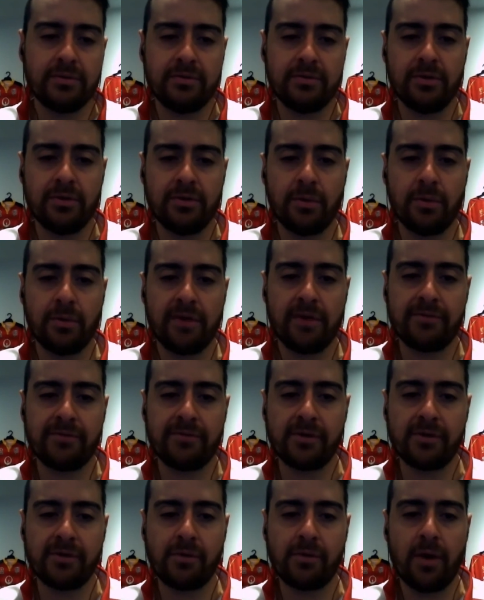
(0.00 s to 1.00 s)
you were
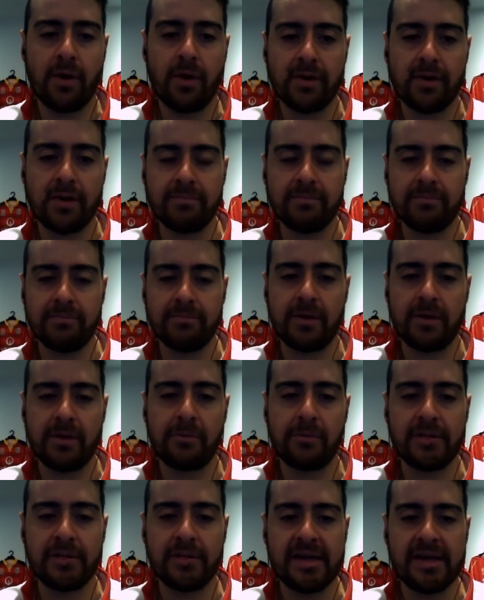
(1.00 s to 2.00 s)
for quite a
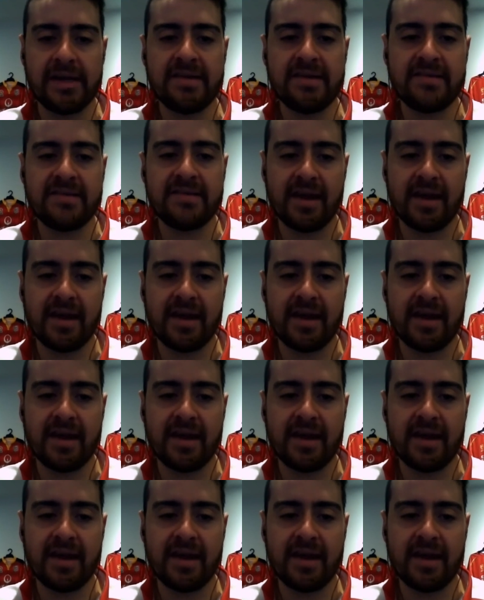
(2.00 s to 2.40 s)
number of years.